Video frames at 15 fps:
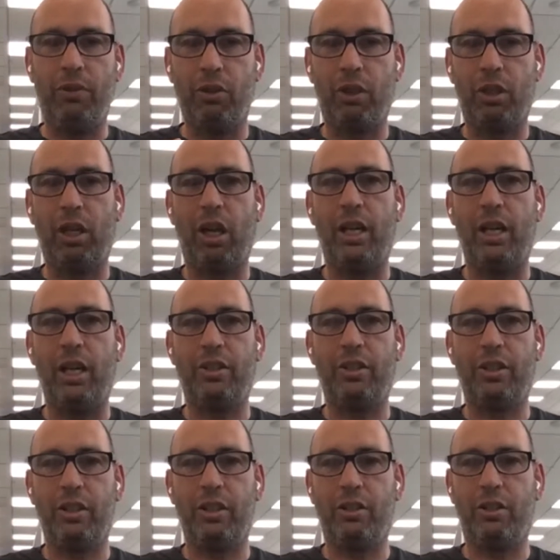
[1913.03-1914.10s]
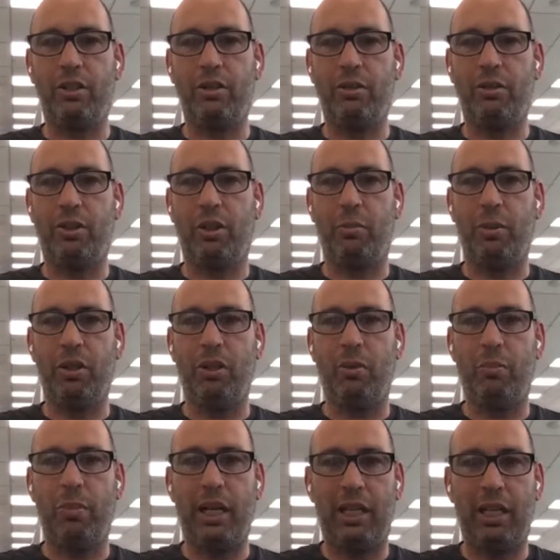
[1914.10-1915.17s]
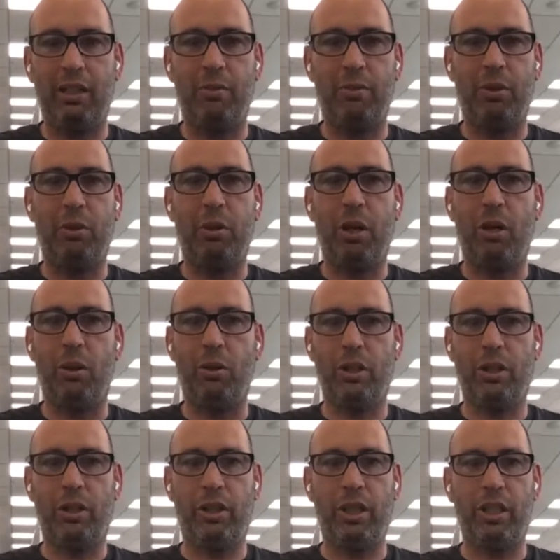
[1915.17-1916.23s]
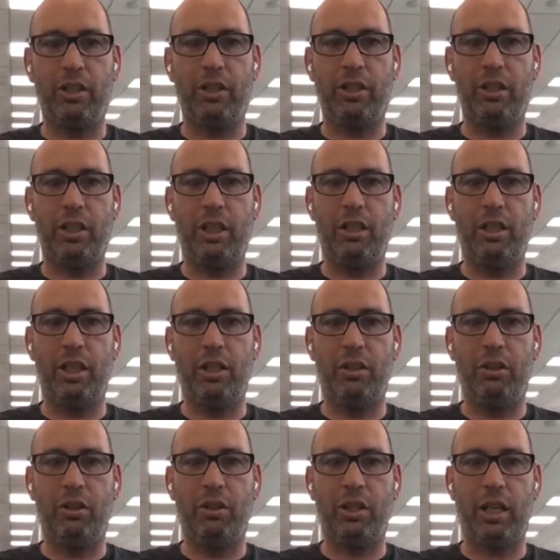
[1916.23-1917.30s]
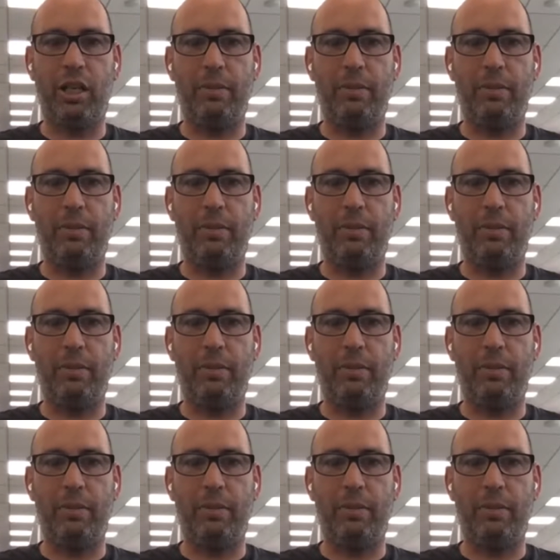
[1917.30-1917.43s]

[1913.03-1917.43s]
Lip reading: clients, so we're not making them do a whole lot of things and not